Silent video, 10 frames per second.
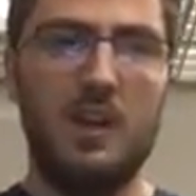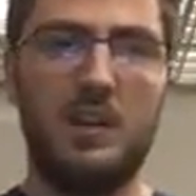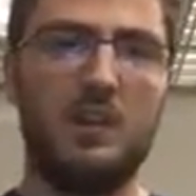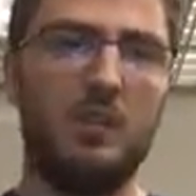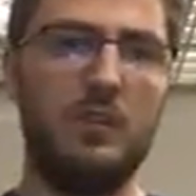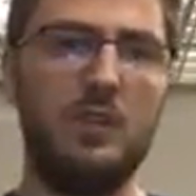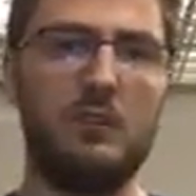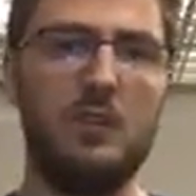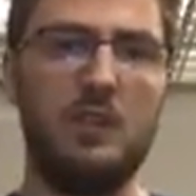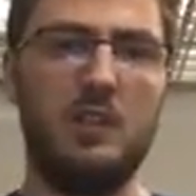So this
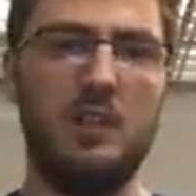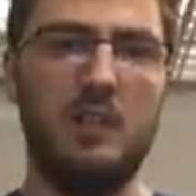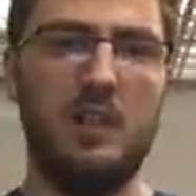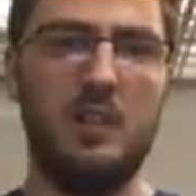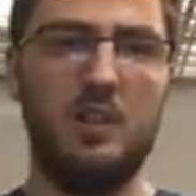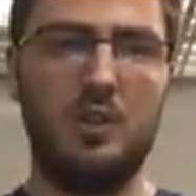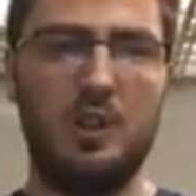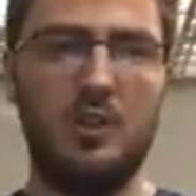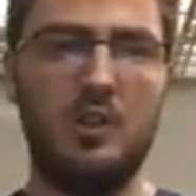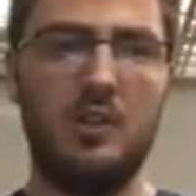resulted me in
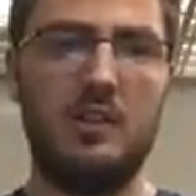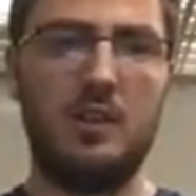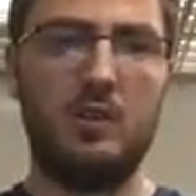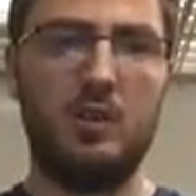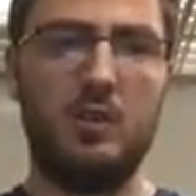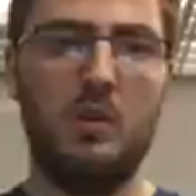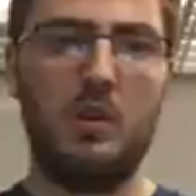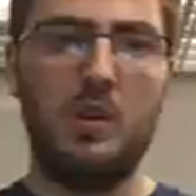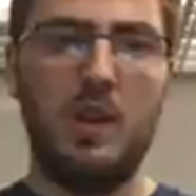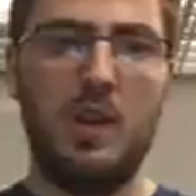changing the tempo,
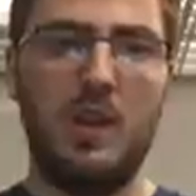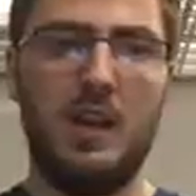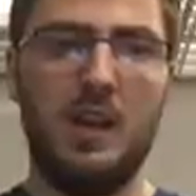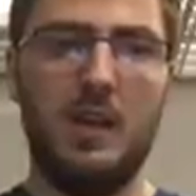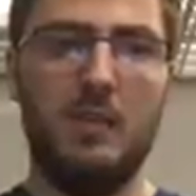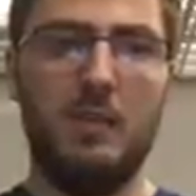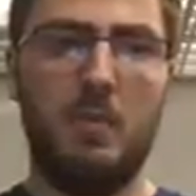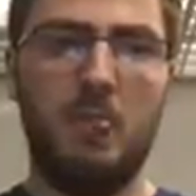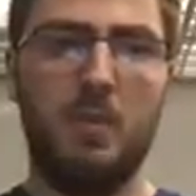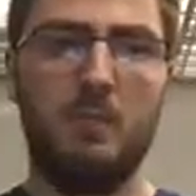
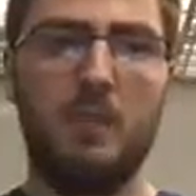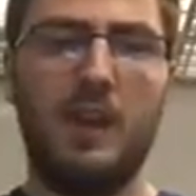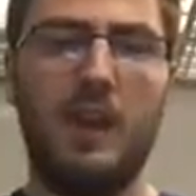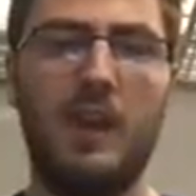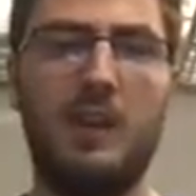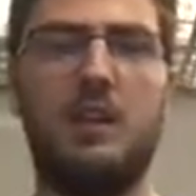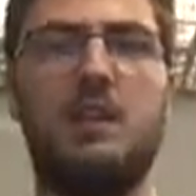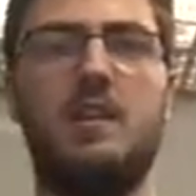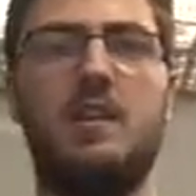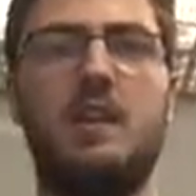
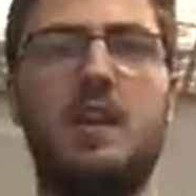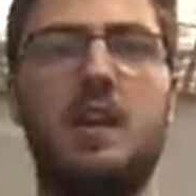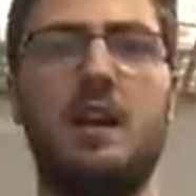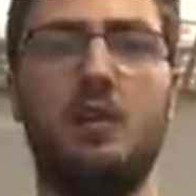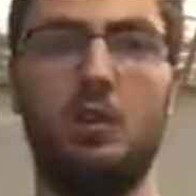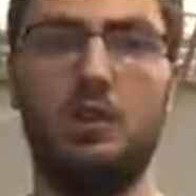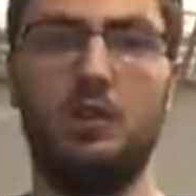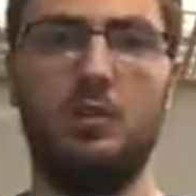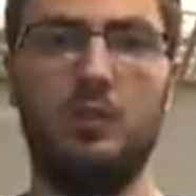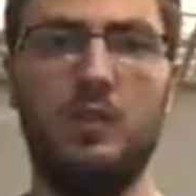and I
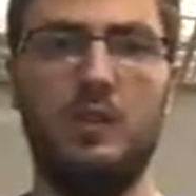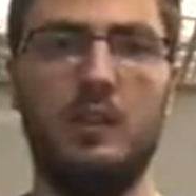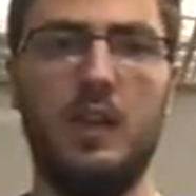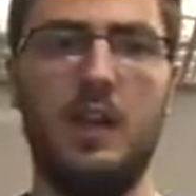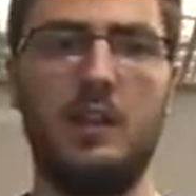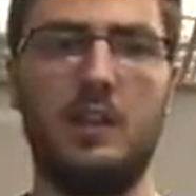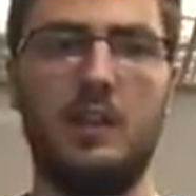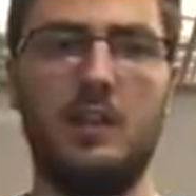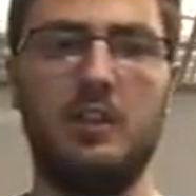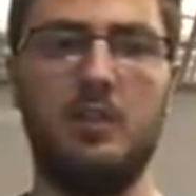also
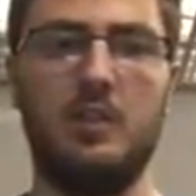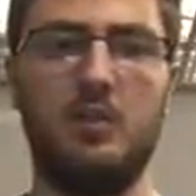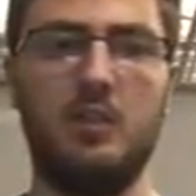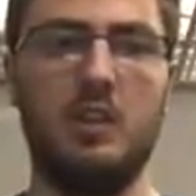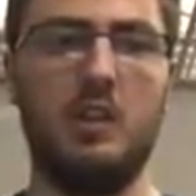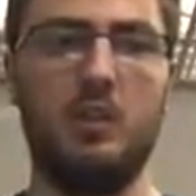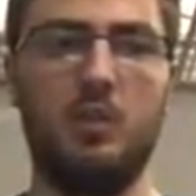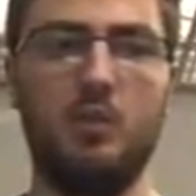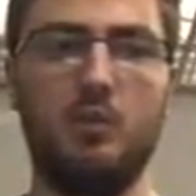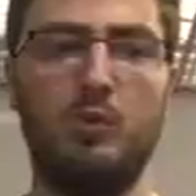decided to use a lot
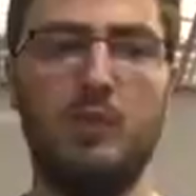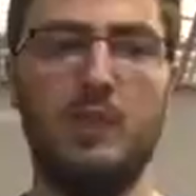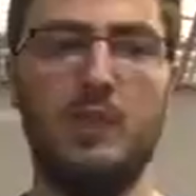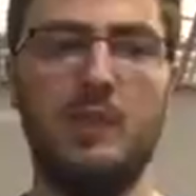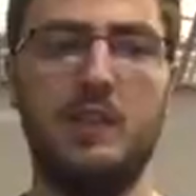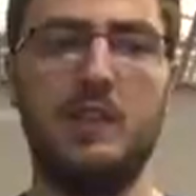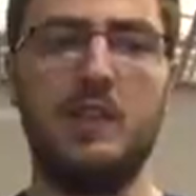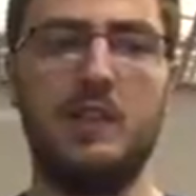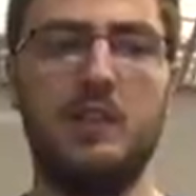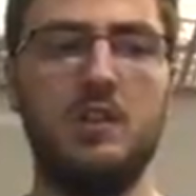more rudiments
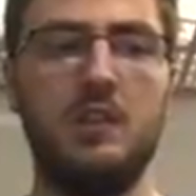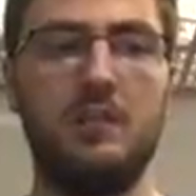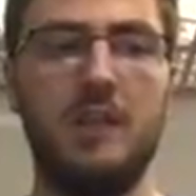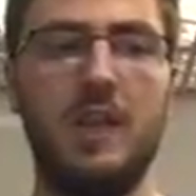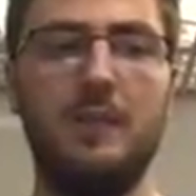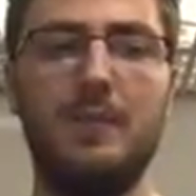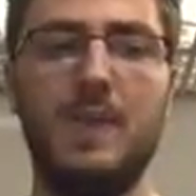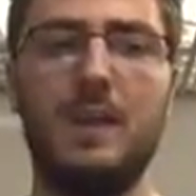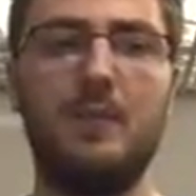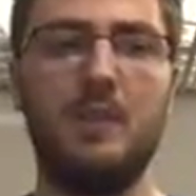such as flam
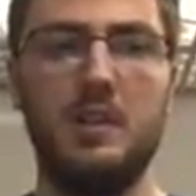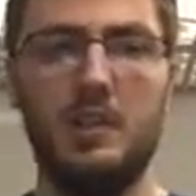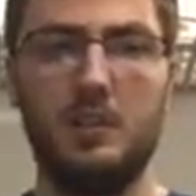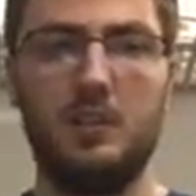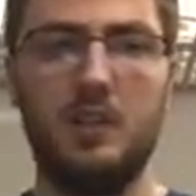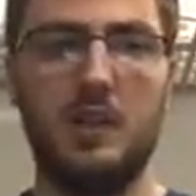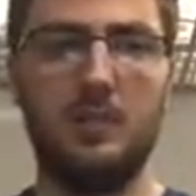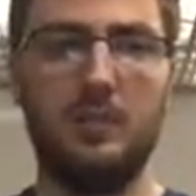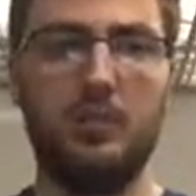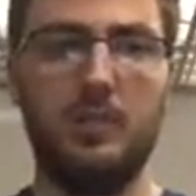taps, Swiss
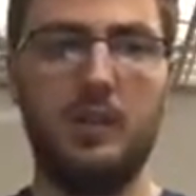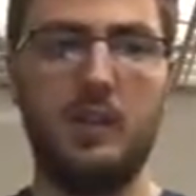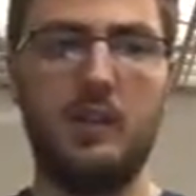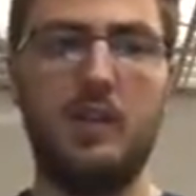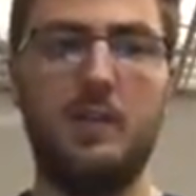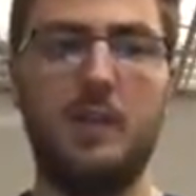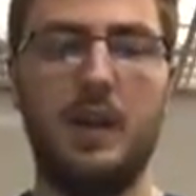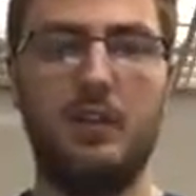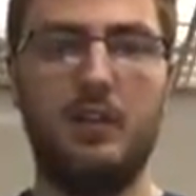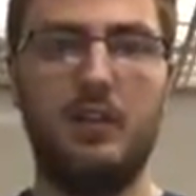Army triplets,
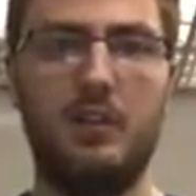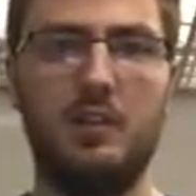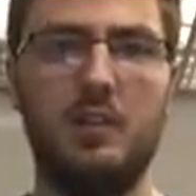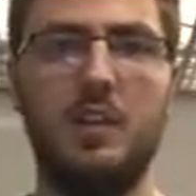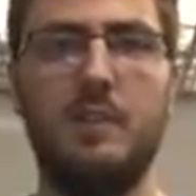paradiddles,